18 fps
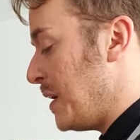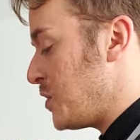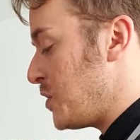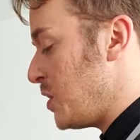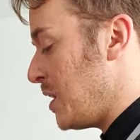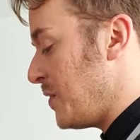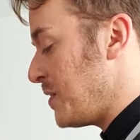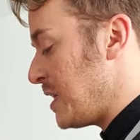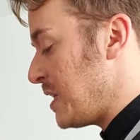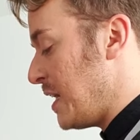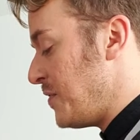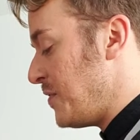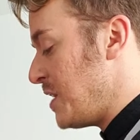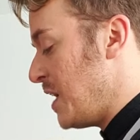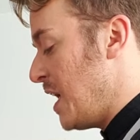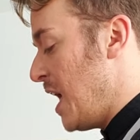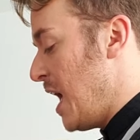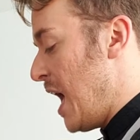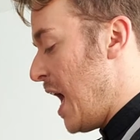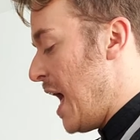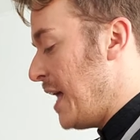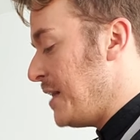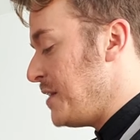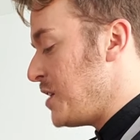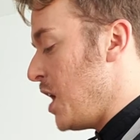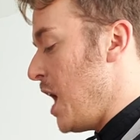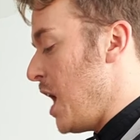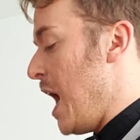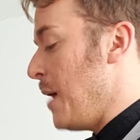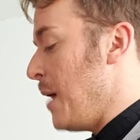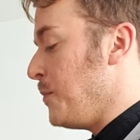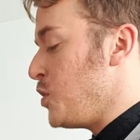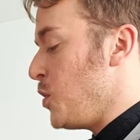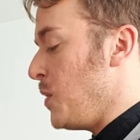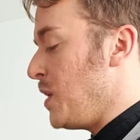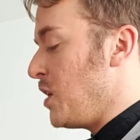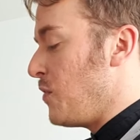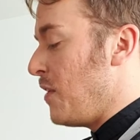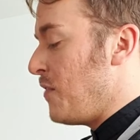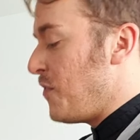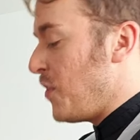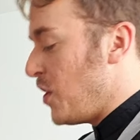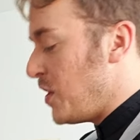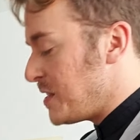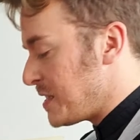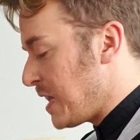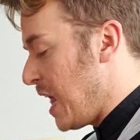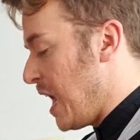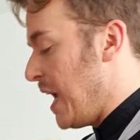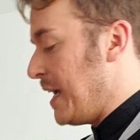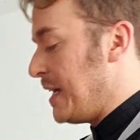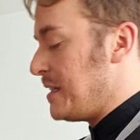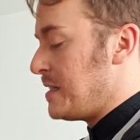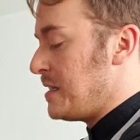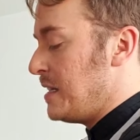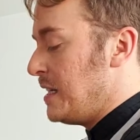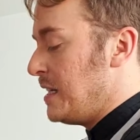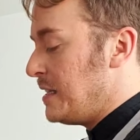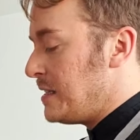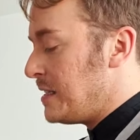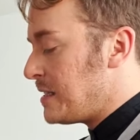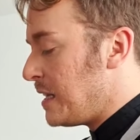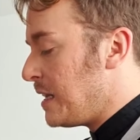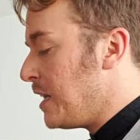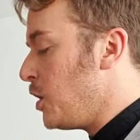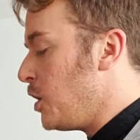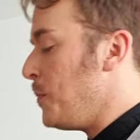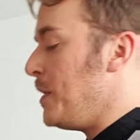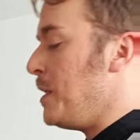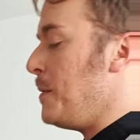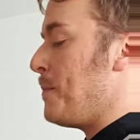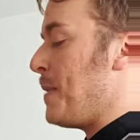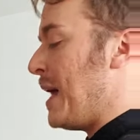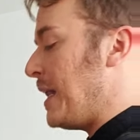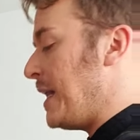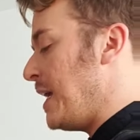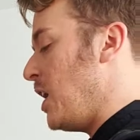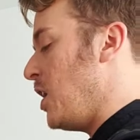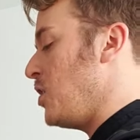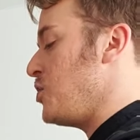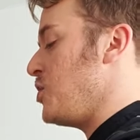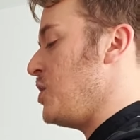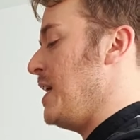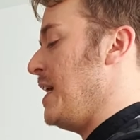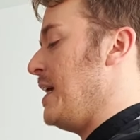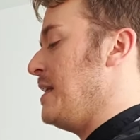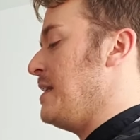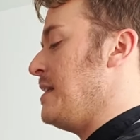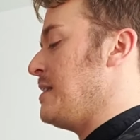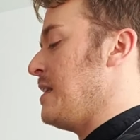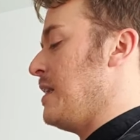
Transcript: 2 levels of lift. And I'm doing a reverse light. There's a little bit of balayage in here. There's a